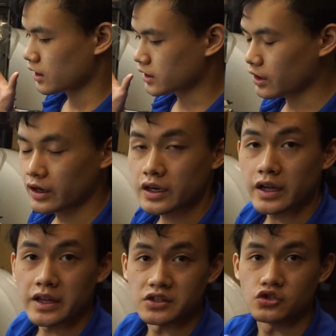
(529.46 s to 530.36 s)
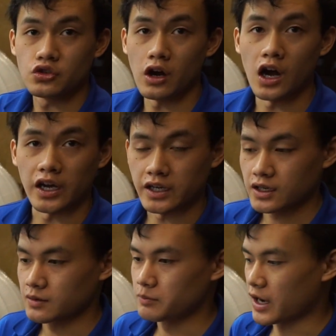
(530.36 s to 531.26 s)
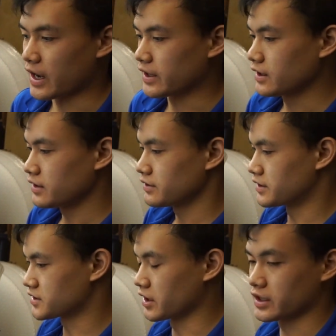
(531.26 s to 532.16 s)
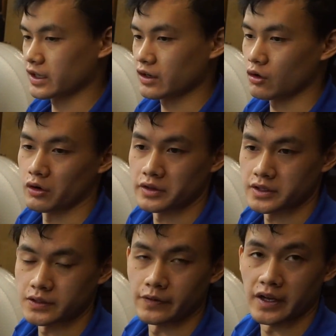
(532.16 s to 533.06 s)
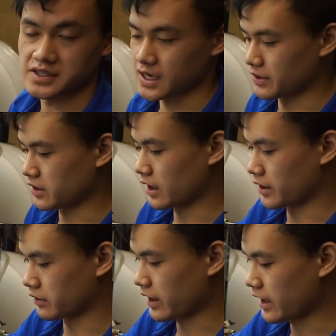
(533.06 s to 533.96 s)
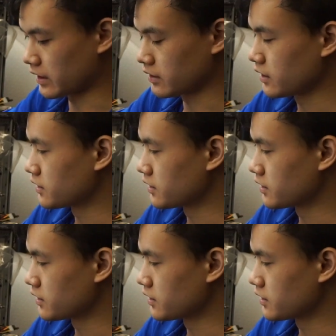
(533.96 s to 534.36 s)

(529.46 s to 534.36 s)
Current is drawn by the circuit or the device on the other end.